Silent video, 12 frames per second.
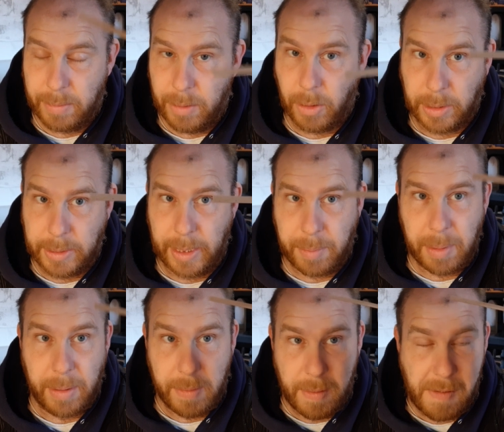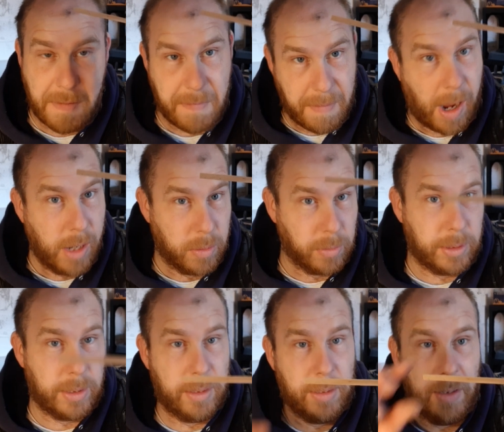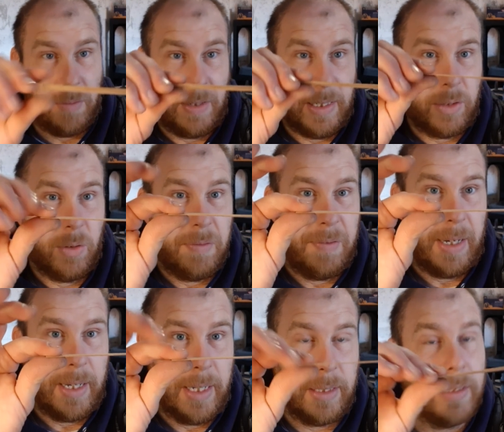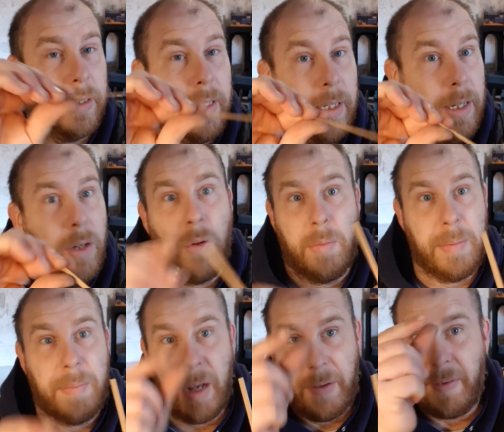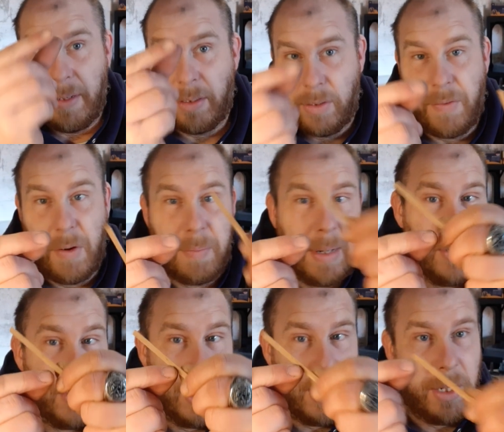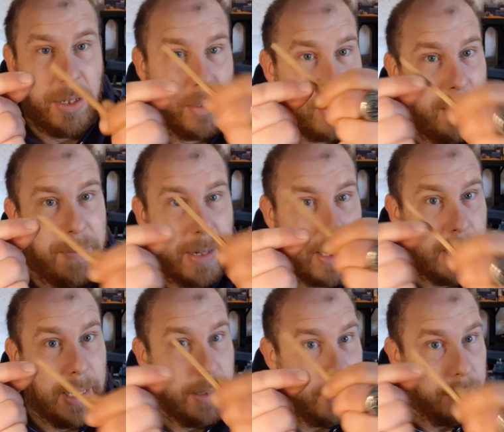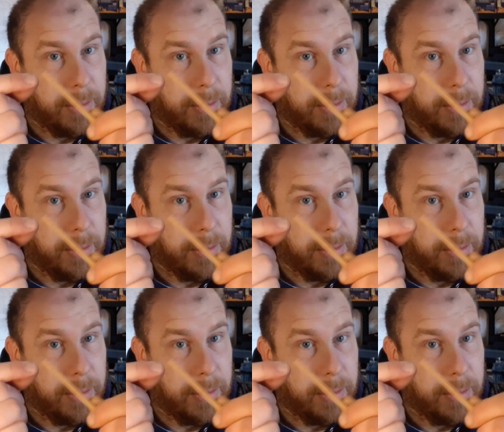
lolly stick, but files of this sort of thickness will be perfect, because if you're pinching it, you can just give it a clean.